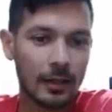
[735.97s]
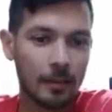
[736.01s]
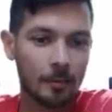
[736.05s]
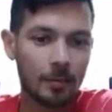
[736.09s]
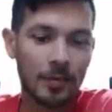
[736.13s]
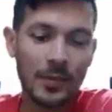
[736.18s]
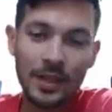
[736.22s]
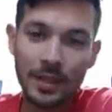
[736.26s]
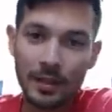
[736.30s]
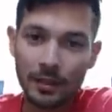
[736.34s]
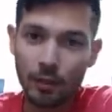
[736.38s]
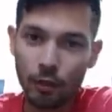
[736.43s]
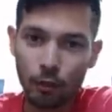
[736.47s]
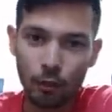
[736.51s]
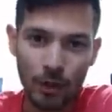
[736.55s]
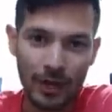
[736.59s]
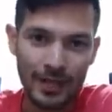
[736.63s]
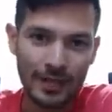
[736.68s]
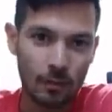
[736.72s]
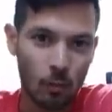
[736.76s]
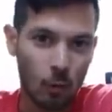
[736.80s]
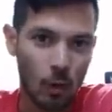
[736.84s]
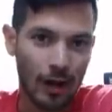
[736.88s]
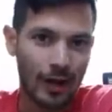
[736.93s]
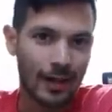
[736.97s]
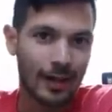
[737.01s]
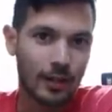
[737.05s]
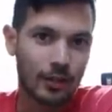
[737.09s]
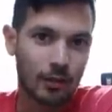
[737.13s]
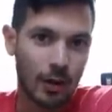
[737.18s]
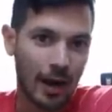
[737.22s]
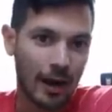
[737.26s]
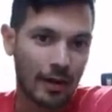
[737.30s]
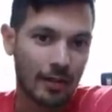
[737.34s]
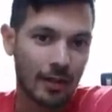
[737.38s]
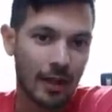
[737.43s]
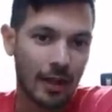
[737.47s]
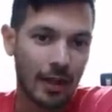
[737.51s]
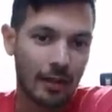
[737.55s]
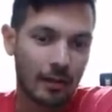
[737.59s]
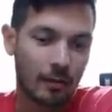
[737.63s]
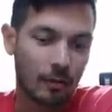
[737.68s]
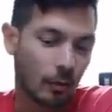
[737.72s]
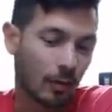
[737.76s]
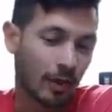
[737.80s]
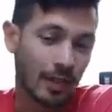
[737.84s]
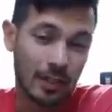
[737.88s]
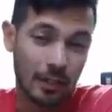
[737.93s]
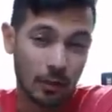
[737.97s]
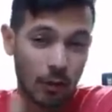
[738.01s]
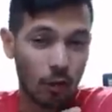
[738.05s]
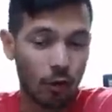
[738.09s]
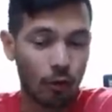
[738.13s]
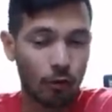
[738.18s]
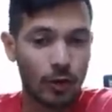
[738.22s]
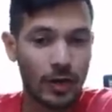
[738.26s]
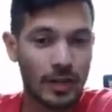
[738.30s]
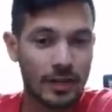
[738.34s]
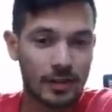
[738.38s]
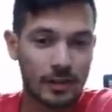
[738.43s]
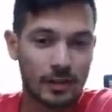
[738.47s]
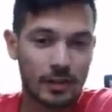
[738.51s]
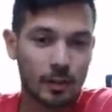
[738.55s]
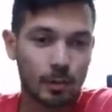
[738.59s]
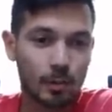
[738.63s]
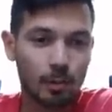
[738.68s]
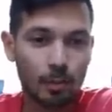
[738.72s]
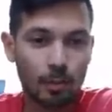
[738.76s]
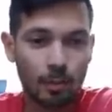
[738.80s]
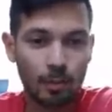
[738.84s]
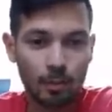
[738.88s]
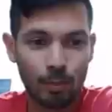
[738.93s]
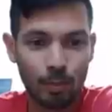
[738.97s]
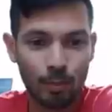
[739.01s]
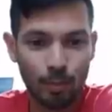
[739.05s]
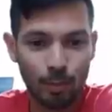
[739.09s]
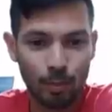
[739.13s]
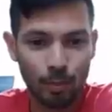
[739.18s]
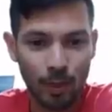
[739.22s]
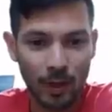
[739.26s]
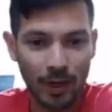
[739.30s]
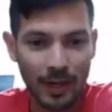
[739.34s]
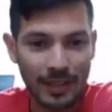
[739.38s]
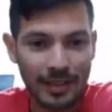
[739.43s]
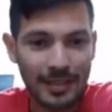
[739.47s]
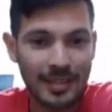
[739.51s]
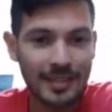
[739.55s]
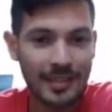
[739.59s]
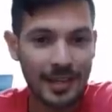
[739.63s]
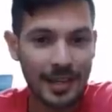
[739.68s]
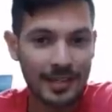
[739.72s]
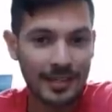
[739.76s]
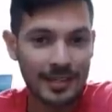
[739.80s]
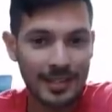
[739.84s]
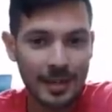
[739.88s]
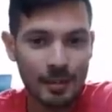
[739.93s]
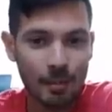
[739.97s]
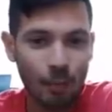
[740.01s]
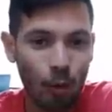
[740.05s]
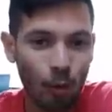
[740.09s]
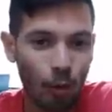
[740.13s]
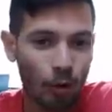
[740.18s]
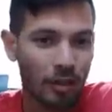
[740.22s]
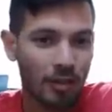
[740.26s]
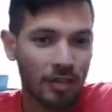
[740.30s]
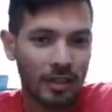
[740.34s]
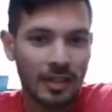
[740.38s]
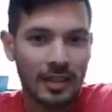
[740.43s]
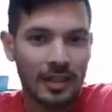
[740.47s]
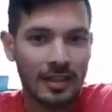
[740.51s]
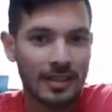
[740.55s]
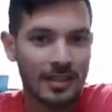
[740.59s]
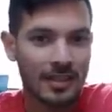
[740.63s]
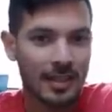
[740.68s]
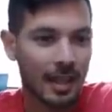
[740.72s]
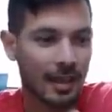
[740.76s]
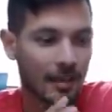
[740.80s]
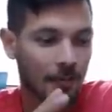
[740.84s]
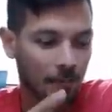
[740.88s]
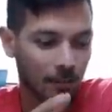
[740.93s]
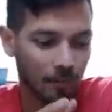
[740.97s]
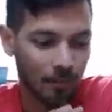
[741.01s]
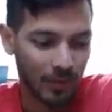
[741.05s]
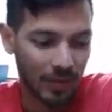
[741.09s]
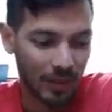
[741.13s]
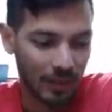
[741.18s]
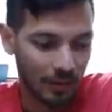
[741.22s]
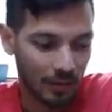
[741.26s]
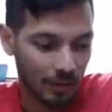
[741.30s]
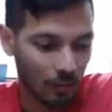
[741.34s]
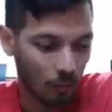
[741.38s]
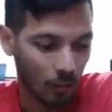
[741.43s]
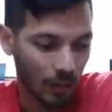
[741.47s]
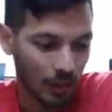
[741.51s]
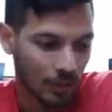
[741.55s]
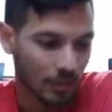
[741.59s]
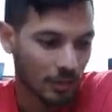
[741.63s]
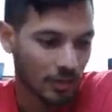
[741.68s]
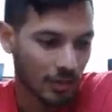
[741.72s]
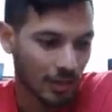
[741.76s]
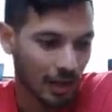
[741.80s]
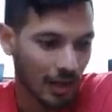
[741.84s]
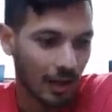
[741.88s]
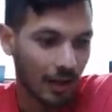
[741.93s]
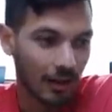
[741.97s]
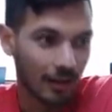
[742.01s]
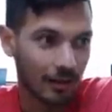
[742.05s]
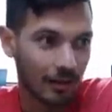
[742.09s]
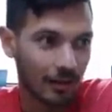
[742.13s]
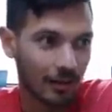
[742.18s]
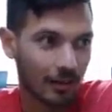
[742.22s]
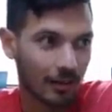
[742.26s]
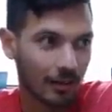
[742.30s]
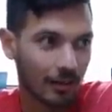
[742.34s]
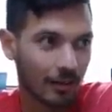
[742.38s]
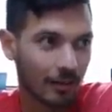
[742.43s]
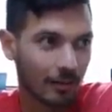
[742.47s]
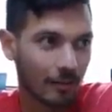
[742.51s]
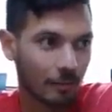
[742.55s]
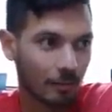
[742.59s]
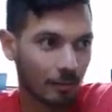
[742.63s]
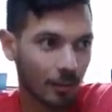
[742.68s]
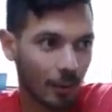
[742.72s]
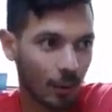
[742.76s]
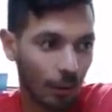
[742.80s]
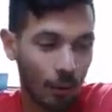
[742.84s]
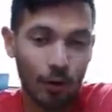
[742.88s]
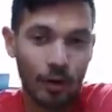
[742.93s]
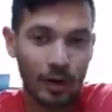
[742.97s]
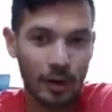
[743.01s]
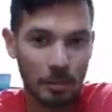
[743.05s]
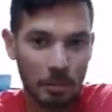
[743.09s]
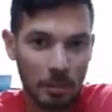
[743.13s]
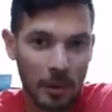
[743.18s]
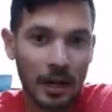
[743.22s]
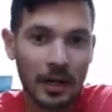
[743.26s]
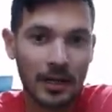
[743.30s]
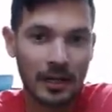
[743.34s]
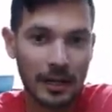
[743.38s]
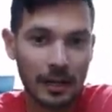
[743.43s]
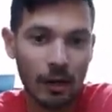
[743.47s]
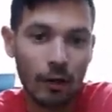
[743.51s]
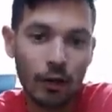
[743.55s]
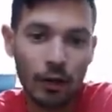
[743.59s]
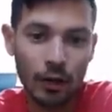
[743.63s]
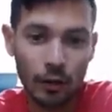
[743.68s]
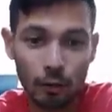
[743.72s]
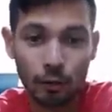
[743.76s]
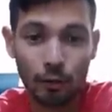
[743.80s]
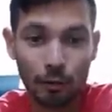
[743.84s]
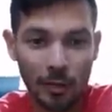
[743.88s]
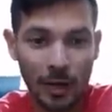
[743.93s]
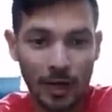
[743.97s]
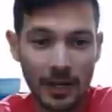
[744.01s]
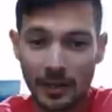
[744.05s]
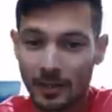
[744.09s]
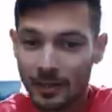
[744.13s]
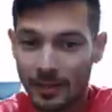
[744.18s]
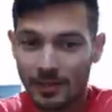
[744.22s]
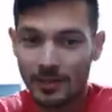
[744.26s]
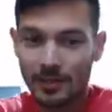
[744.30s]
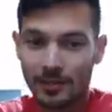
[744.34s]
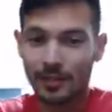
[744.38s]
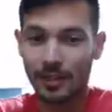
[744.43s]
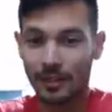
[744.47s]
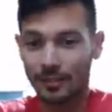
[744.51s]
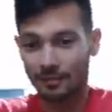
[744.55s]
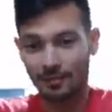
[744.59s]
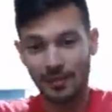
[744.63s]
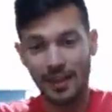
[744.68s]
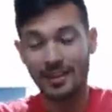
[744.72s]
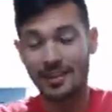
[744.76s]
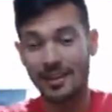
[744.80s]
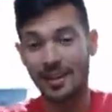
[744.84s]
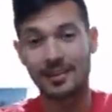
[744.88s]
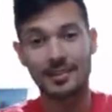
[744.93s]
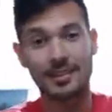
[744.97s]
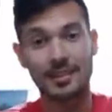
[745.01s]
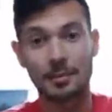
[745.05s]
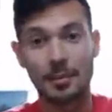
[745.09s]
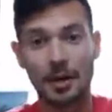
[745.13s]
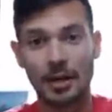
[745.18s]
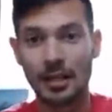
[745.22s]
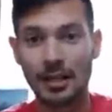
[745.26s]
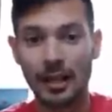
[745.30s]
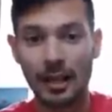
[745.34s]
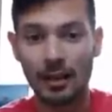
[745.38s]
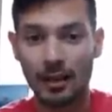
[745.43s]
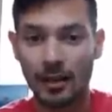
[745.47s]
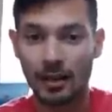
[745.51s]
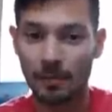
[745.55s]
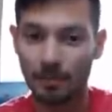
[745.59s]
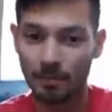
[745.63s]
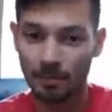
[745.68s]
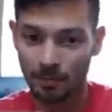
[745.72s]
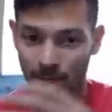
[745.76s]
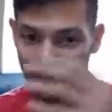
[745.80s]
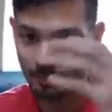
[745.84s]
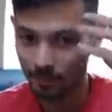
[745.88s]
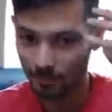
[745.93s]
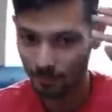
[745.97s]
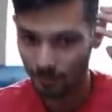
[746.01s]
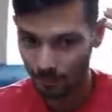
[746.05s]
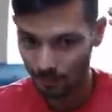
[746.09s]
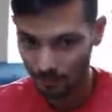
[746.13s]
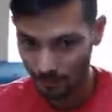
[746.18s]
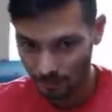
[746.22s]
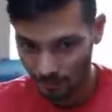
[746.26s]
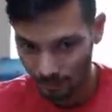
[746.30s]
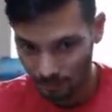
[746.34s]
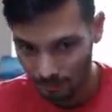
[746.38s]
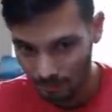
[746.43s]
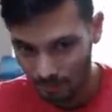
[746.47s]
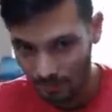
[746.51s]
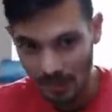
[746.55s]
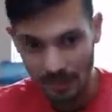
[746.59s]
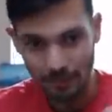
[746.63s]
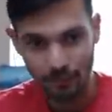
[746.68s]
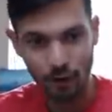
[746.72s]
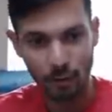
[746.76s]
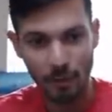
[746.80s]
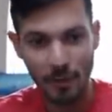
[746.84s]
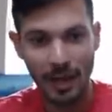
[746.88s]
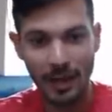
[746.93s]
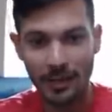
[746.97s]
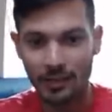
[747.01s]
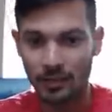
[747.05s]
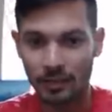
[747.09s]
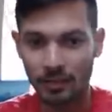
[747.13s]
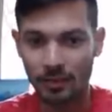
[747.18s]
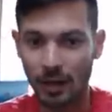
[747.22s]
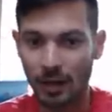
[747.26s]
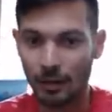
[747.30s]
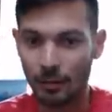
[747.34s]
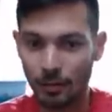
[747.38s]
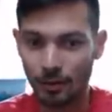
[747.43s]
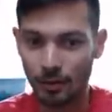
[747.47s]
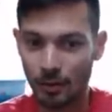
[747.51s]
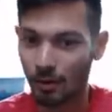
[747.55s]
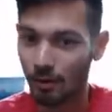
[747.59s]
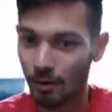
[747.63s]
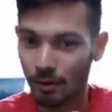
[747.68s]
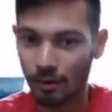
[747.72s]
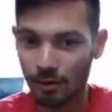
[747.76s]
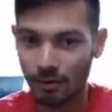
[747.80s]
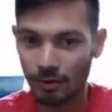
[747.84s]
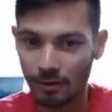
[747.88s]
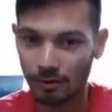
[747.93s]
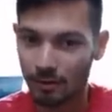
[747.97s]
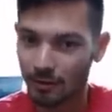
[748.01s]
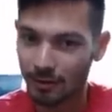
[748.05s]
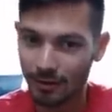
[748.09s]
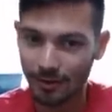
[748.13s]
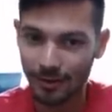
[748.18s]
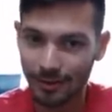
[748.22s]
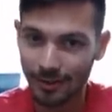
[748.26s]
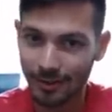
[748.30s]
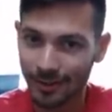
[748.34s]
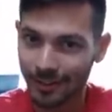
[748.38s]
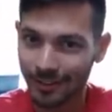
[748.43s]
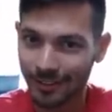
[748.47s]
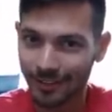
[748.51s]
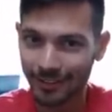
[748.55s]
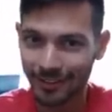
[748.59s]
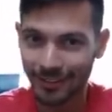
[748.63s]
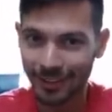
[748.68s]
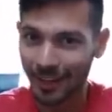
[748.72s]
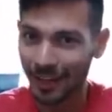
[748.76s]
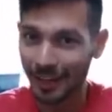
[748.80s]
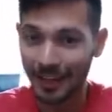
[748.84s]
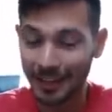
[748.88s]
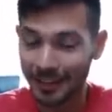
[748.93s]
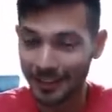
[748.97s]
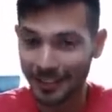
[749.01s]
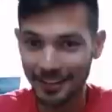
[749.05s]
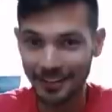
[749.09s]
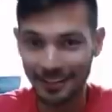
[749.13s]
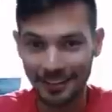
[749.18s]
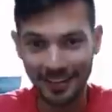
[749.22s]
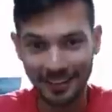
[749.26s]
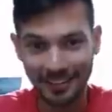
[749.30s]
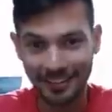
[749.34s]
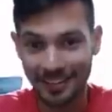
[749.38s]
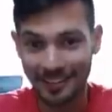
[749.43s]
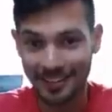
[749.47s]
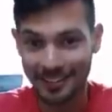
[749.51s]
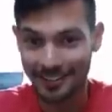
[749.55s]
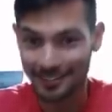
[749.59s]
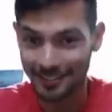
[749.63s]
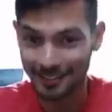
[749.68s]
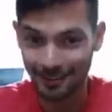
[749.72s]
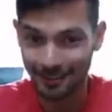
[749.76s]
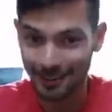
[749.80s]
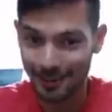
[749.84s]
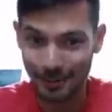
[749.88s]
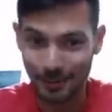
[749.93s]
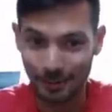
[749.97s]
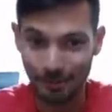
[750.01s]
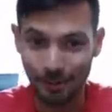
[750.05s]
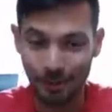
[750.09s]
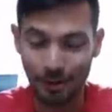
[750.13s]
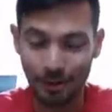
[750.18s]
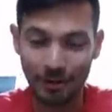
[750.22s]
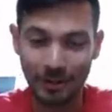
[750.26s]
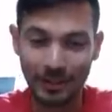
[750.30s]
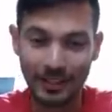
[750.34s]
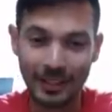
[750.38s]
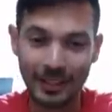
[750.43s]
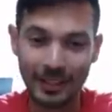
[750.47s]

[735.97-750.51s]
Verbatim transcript: The, the reason why I track that, or there's a lot of reasons, but in this case, the important thing is that once you start earning money, earning good money, this is like fantastic money. And I never imagined that I would earn anything like this. Don't get me wrong.